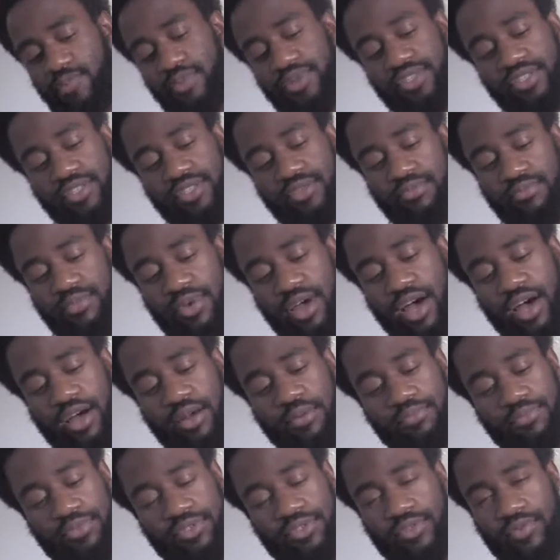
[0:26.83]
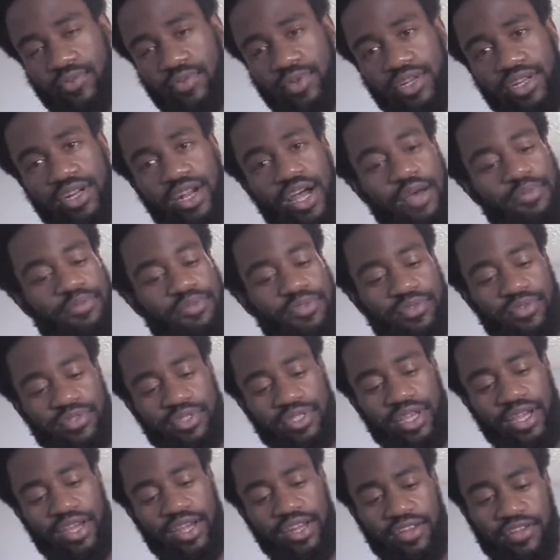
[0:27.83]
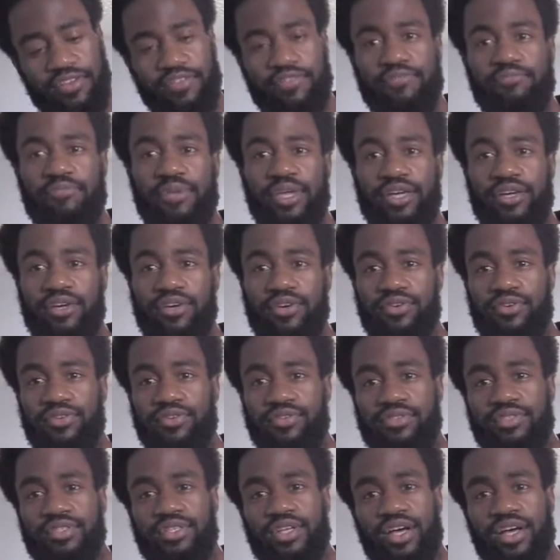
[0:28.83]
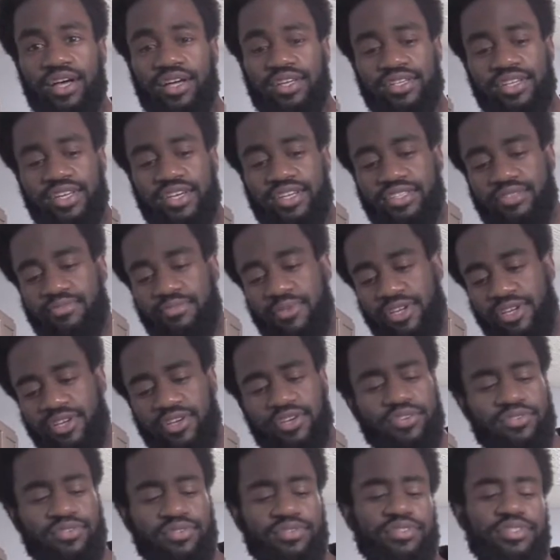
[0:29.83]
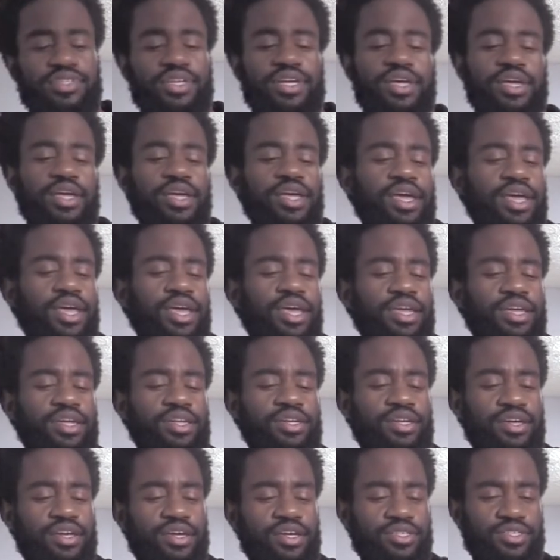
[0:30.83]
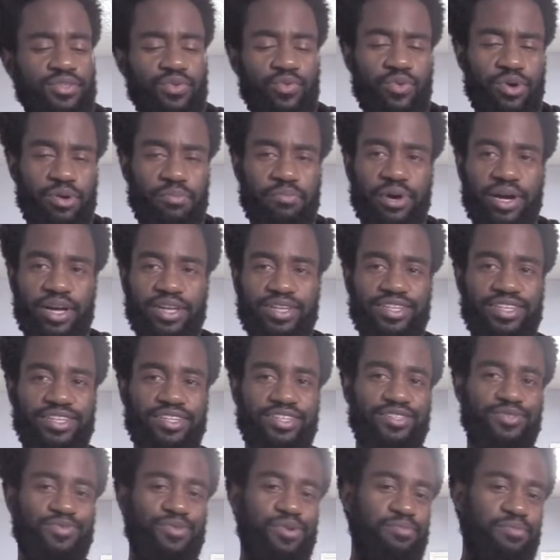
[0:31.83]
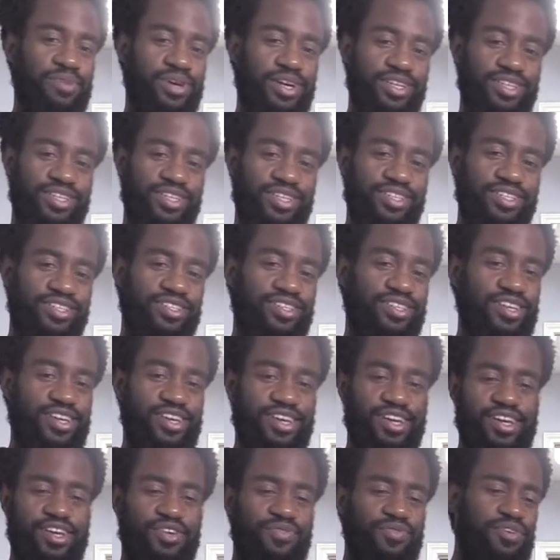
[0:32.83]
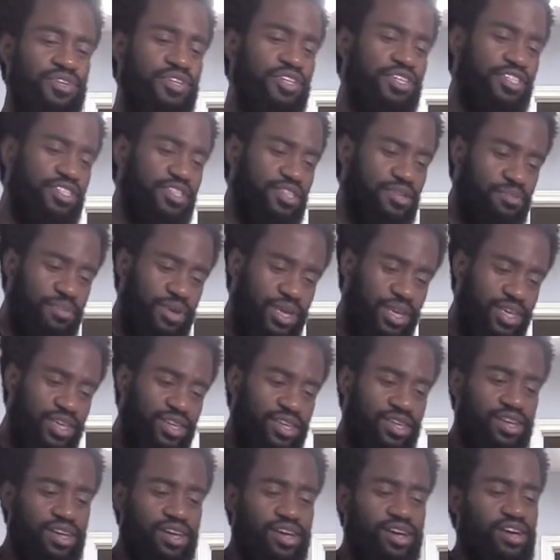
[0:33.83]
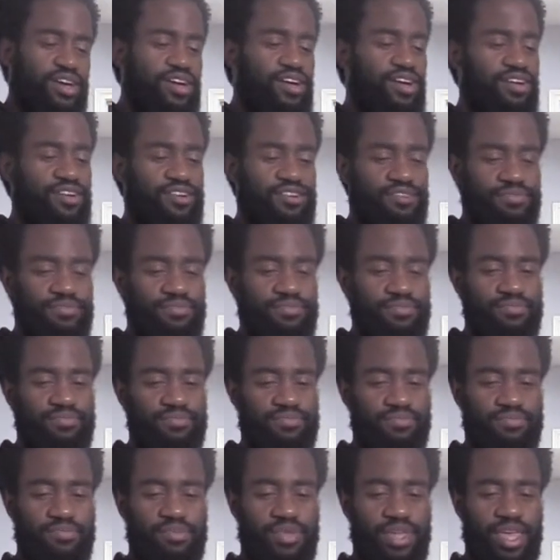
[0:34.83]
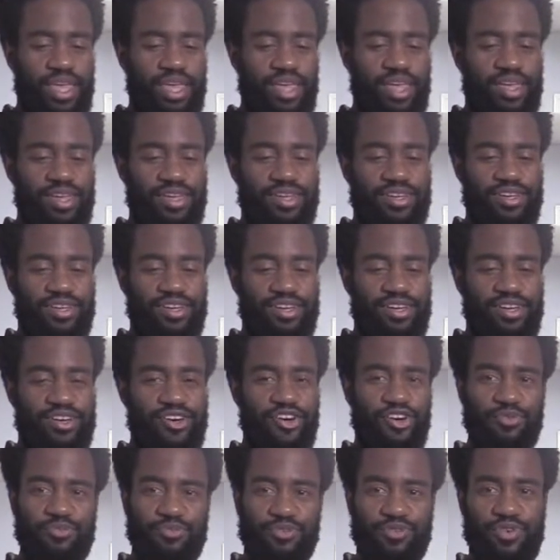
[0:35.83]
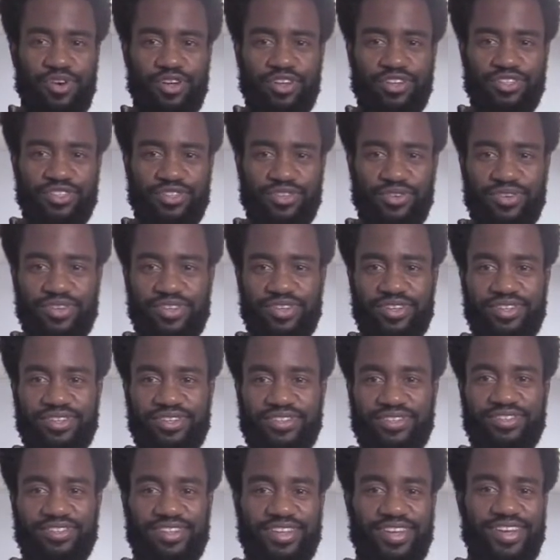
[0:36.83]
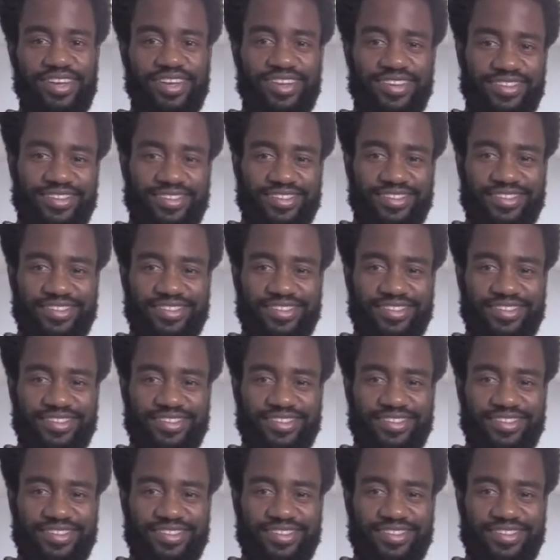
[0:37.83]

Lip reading: with an optional side of mangoes, diced mangoes, and it's a one-pot dish. Real easy to make, and hope you all enjoy it. Yeah.